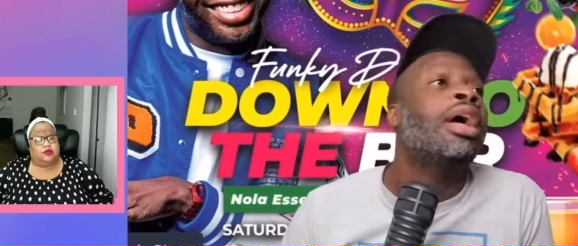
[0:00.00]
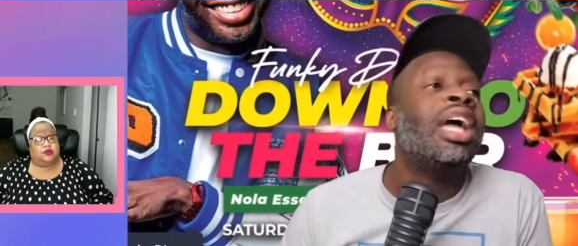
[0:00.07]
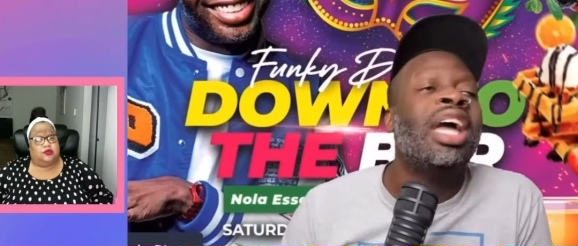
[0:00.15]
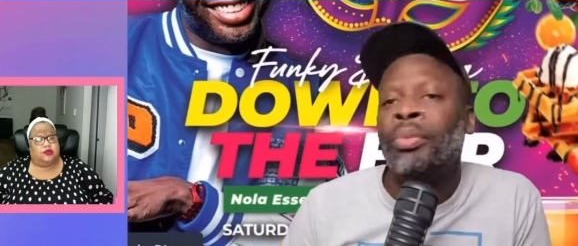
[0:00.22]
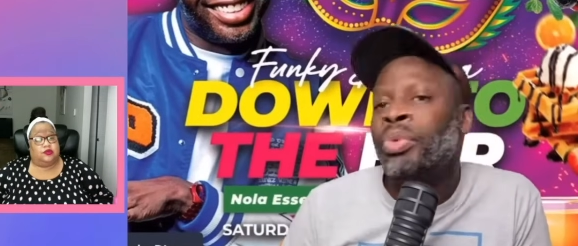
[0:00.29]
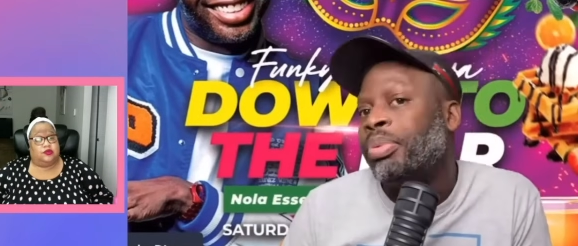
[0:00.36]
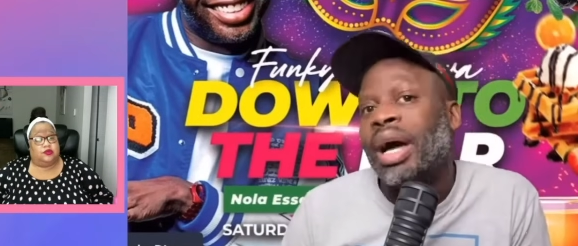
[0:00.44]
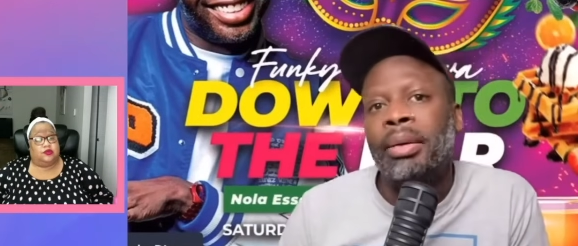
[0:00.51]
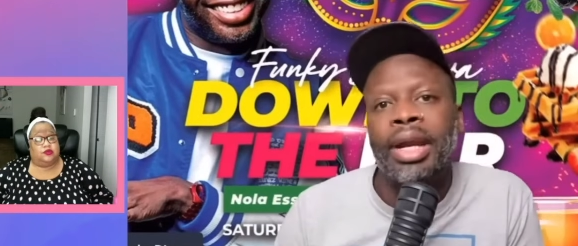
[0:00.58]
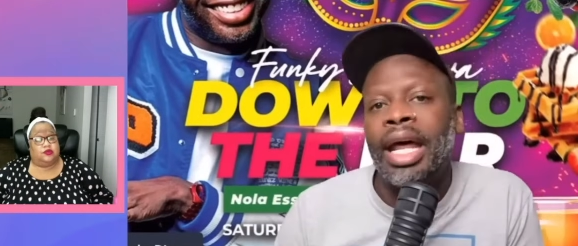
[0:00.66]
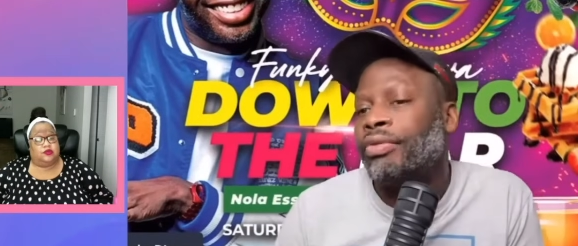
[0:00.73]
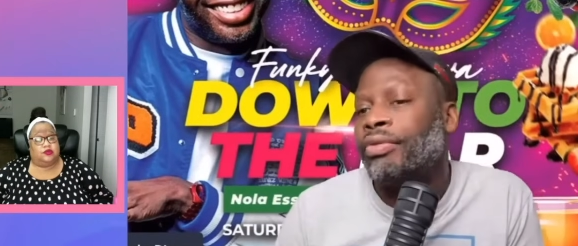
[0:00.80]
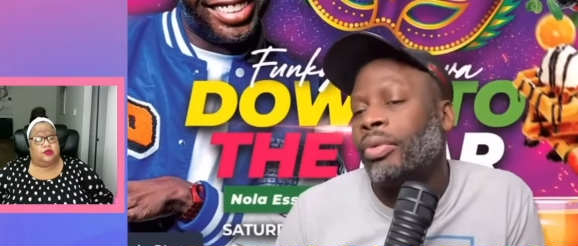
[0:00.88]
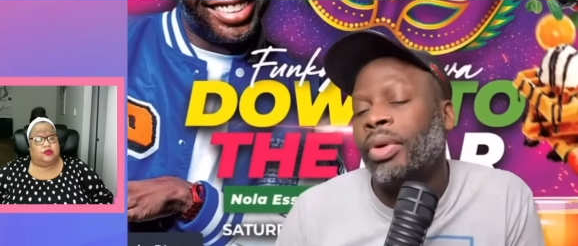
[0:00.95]
Speaker 1: and we probably would
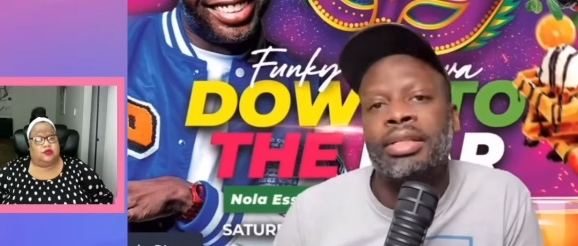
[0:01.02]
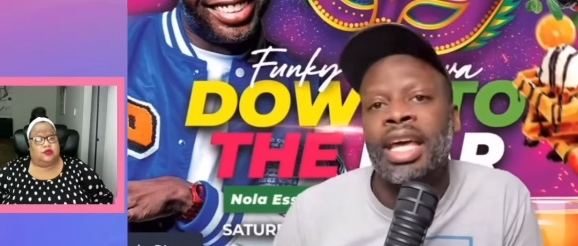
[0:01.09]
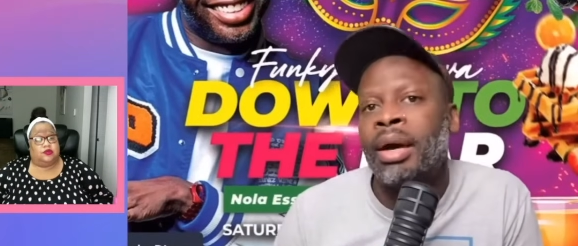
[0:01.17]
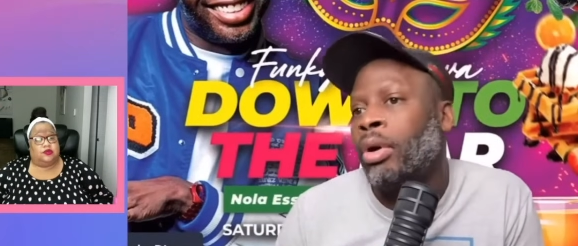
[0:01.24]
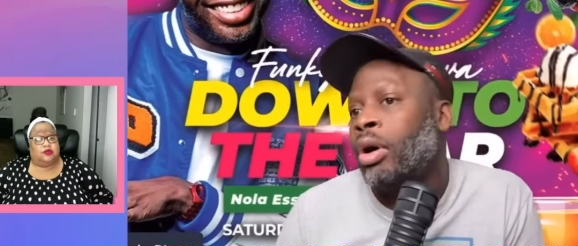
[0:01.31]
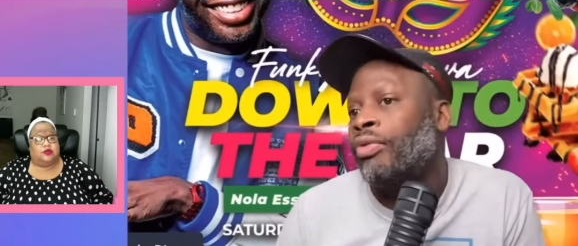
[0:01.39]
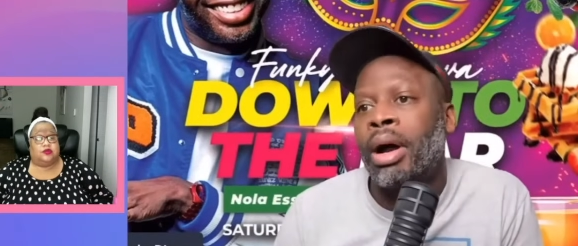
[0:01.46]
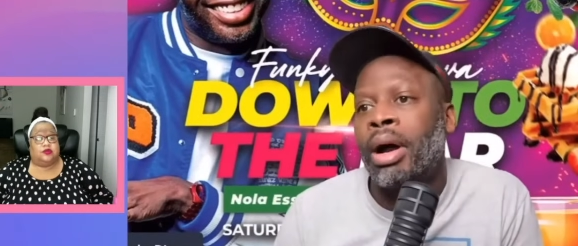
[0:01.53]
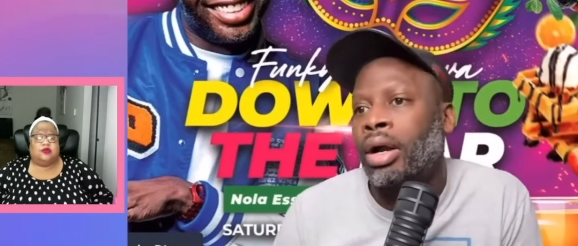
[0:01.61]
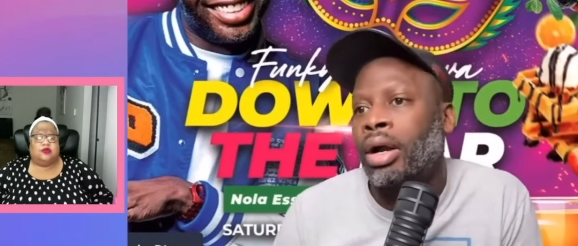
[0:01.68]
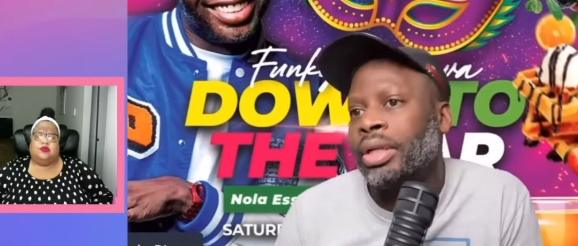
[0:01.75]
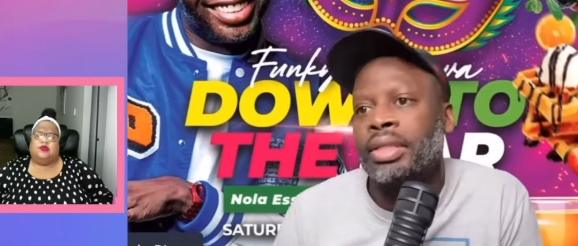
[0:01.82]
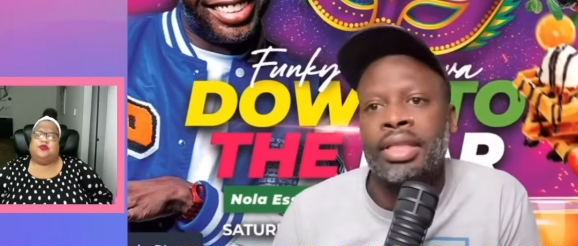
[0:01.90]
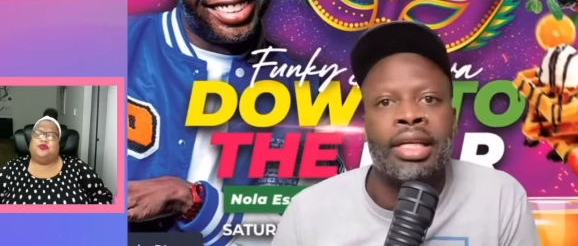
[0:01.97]
have a great time over
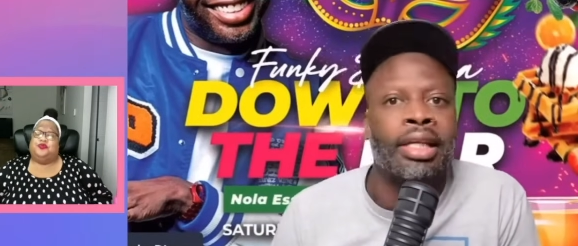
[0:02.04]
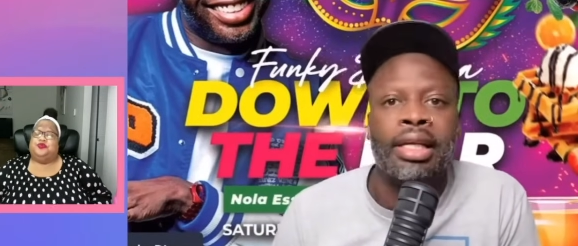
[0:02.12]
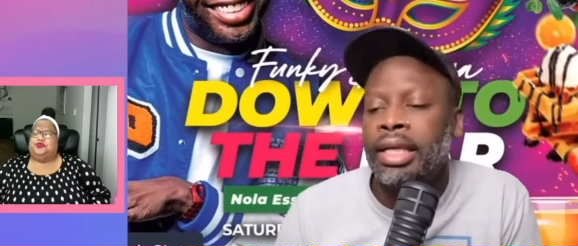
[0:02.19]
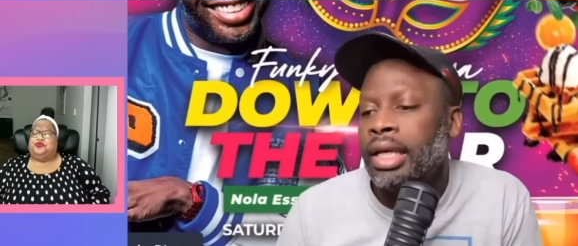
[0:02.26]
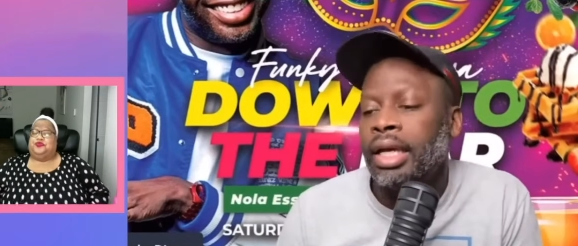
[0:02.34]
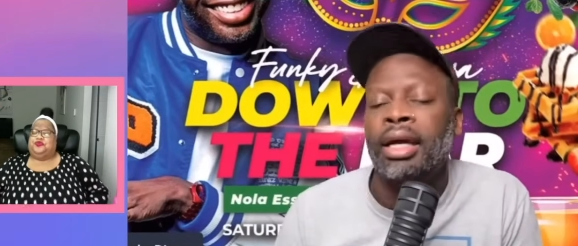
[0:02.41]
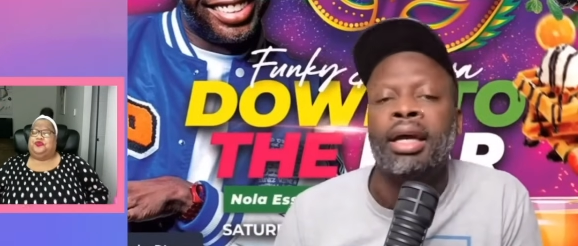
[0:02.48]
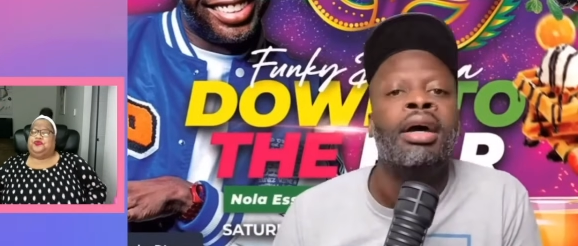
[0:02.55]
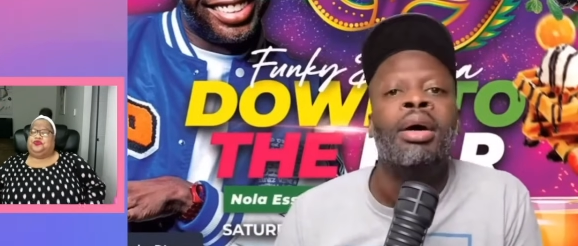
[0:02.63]
margaritas and kikiing.